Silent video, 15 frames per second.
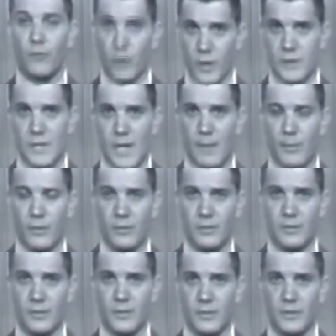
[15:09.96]
For example,
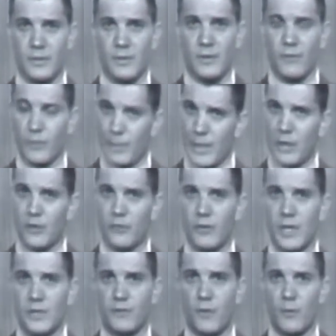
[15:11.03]
if a power
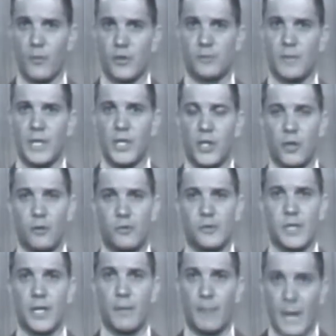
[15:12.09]
transformer is being
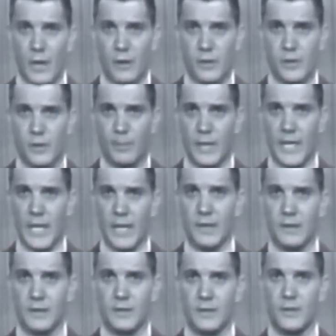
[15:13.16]
used in a power
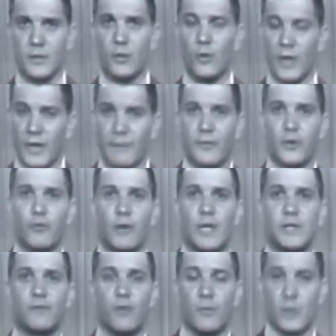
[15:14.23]
supply, or if a
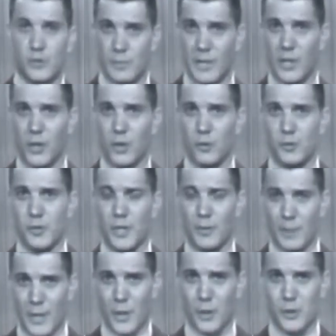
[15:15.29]
transformer is being used in
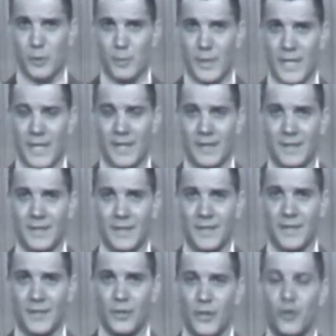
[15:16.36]
a power supply,
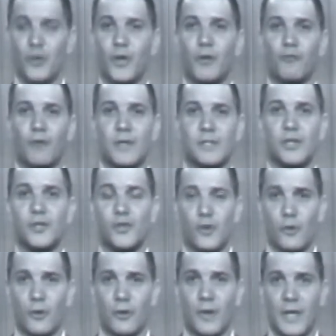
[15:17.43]
then you can rest
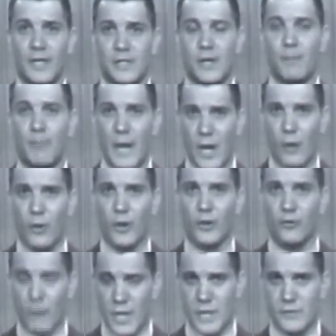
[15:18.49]
assured it's a power
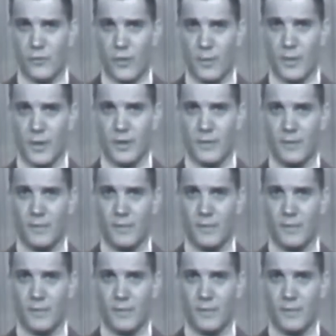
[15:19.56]
transformer.